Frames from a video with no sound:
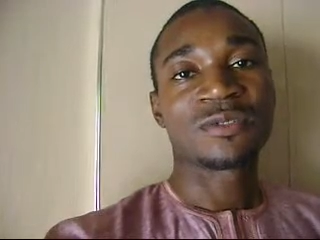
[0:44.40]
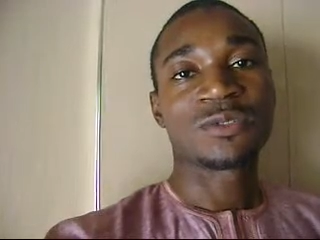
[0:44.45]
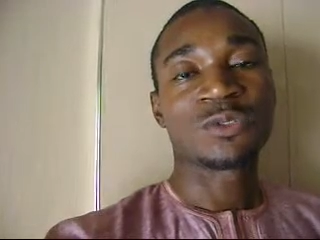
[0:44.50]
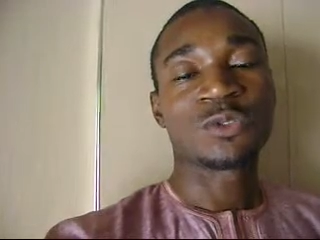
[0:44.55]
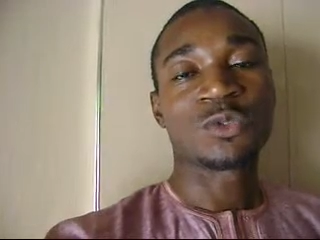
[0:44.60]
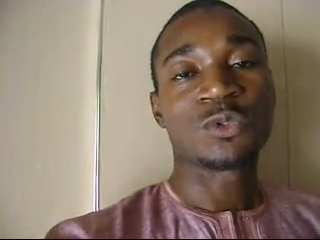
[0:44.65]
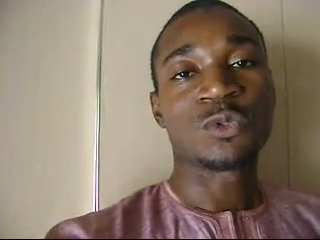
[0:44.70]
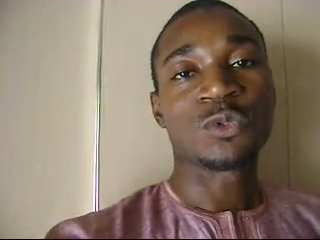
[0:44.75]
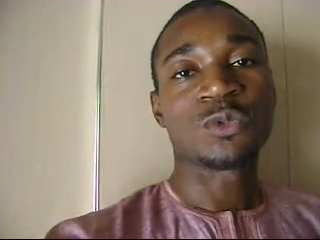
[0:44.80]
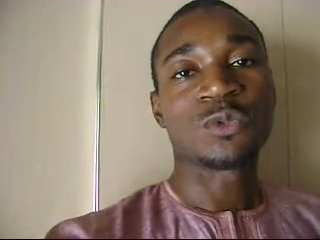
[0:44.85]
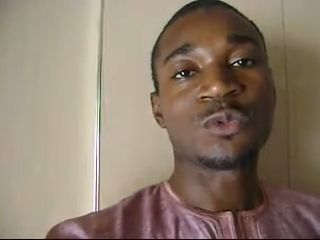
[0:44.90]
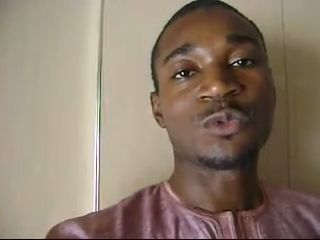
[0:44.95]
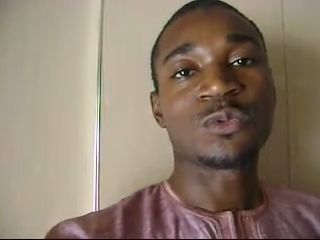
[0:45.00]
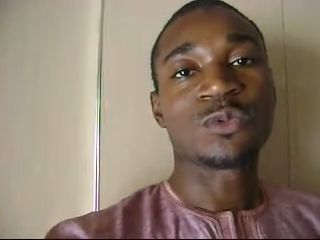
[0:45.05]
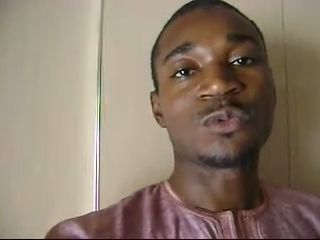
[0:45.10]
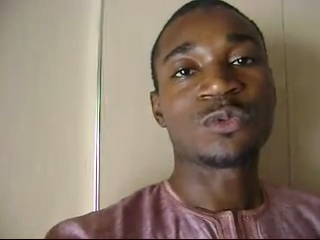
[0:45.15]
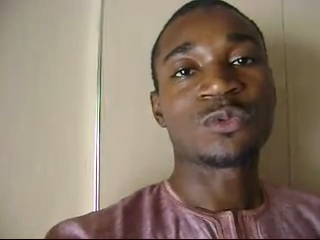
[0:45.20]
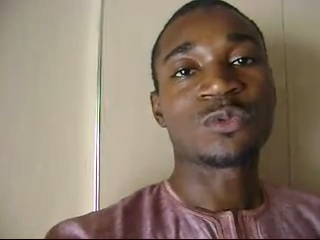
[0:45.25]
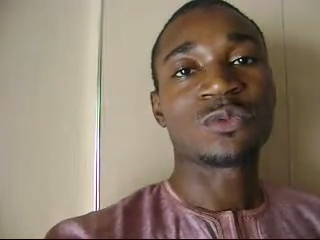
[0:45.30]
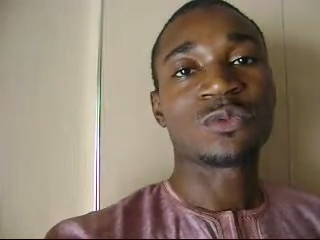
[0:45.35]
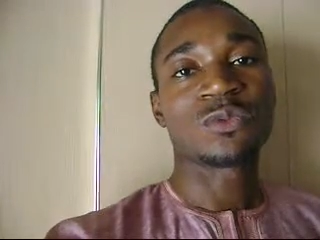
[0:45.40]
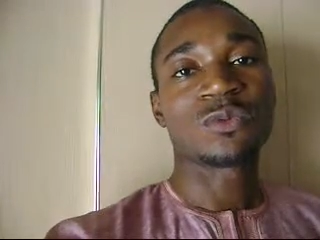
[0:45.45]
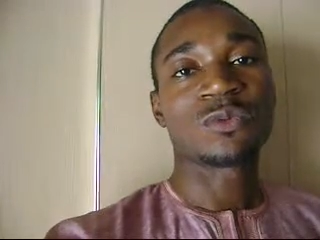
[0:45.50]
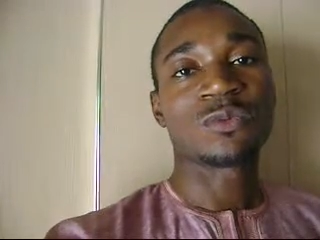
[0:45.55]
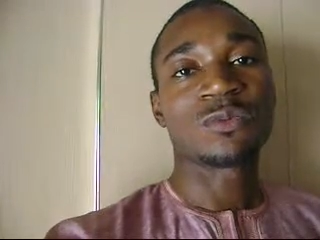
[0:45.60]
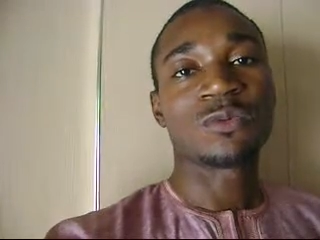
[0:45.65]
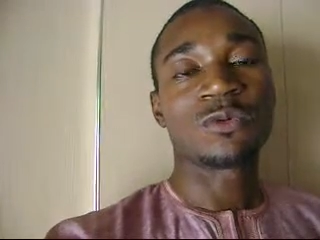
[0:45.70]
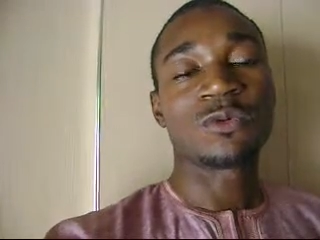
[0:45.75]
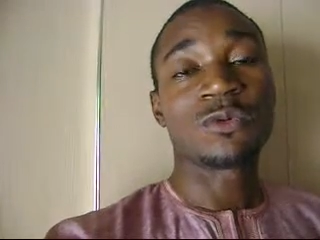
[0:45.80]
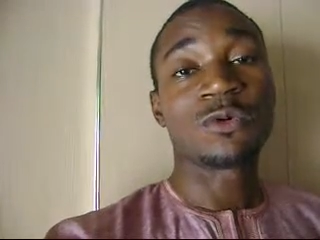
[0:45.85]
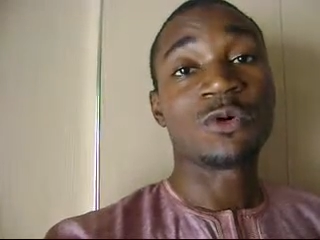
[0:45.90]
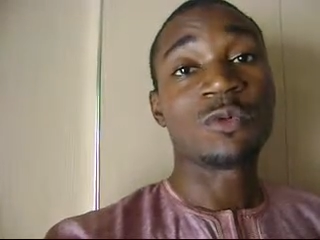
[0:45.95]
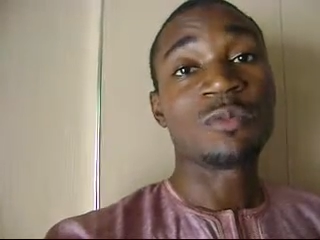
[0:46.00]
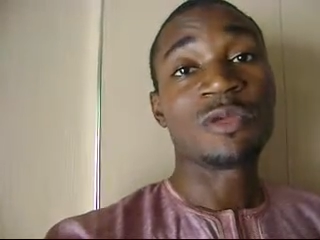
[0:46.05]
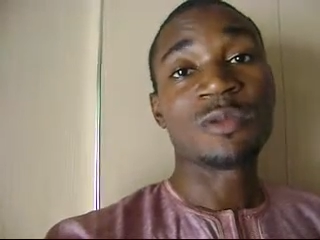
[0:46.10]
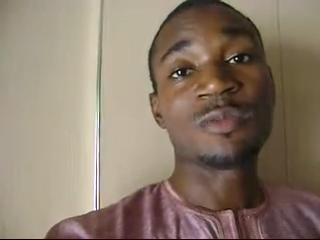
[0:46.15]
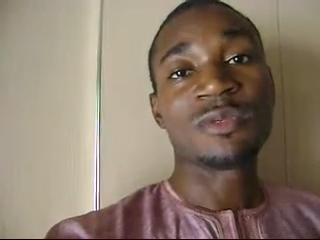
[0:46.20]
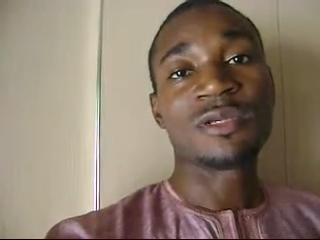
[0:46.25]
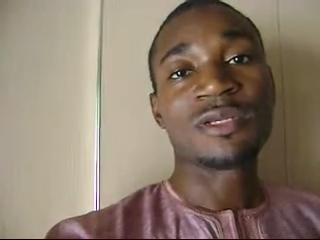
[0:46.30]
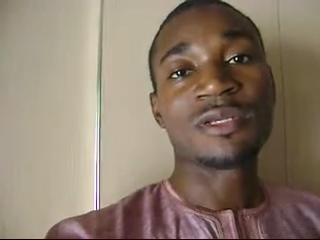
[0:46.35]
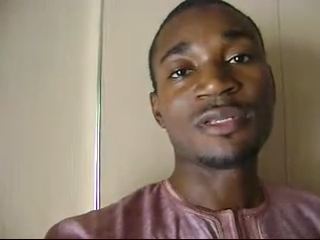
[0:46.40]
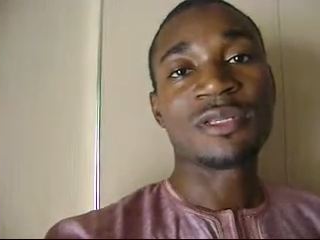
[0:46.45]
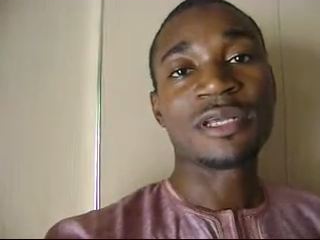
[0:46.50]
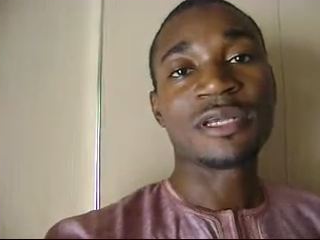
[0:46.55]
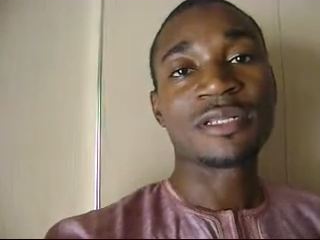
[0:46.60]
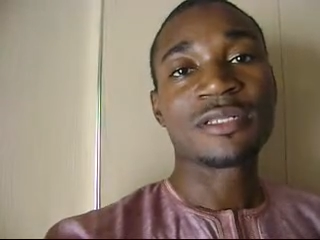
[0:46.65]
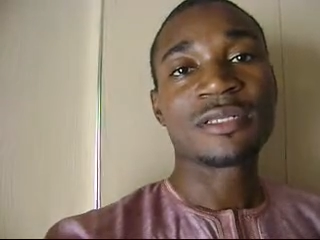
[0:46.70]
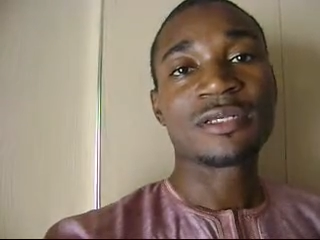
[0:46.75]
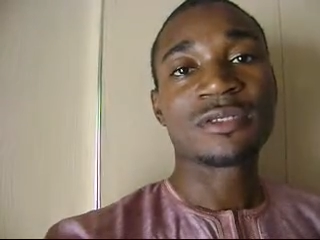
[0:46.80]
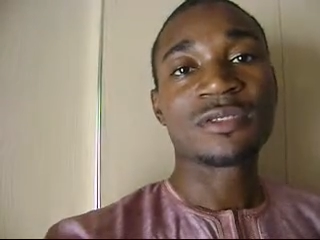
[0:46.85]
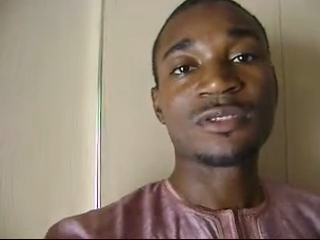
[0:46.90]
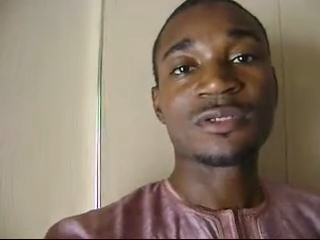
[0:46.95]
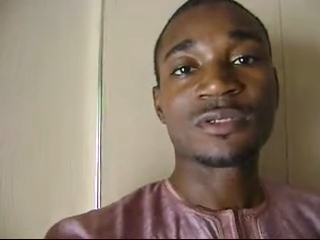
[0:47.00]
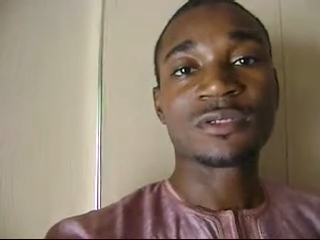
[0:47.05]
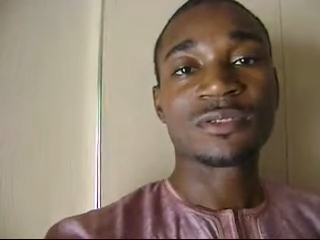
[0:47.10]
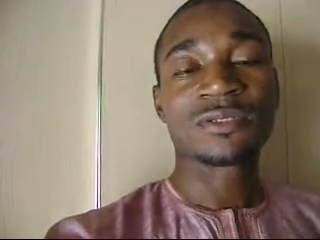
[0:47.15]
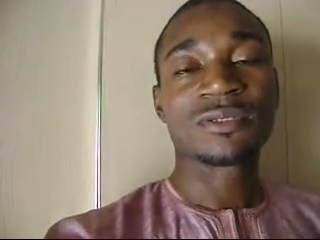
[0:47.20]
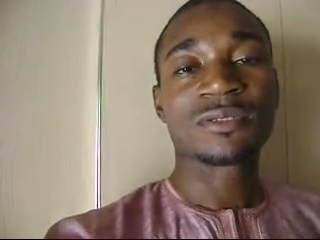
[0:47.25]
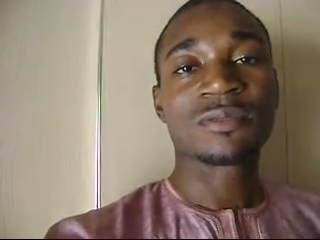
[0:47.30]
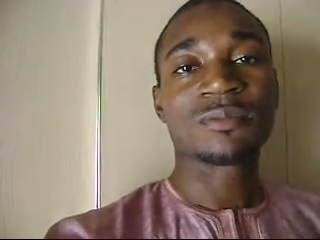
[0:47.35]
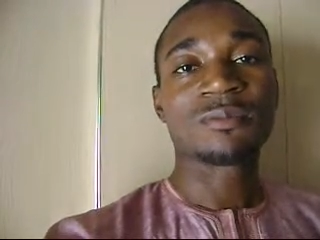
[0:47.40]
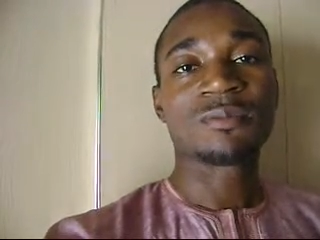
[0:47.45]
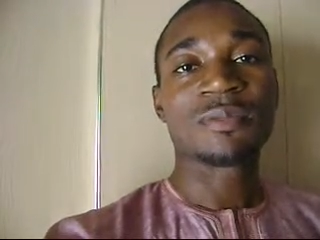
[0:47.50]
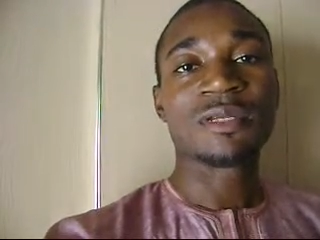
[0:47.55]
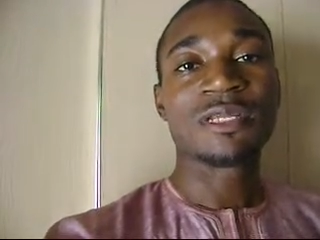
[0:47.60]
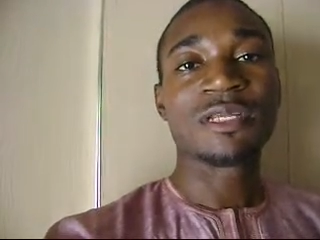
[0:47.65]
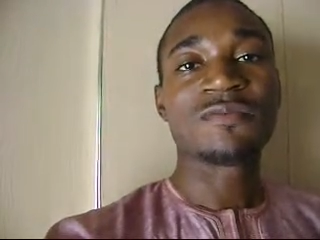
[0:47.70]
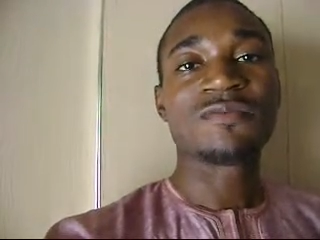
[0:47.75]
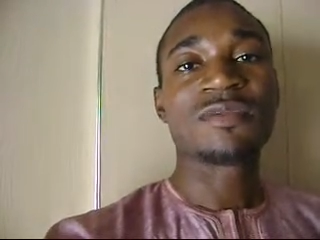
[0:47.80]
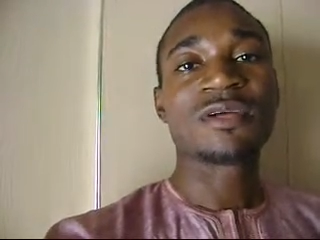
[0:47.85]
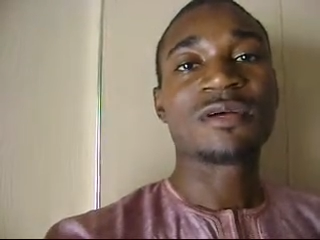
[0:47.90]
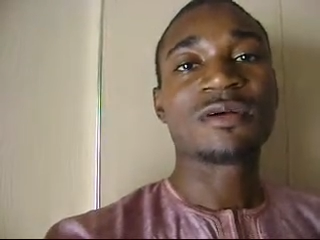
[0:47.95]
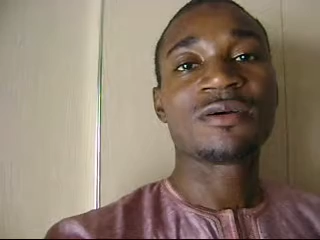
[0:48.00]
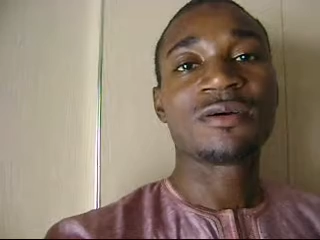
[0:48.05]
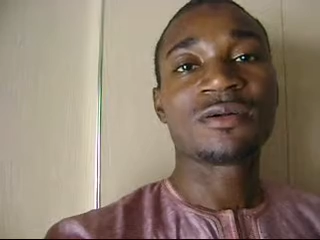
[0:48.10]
So, or maybe the atheists just believe that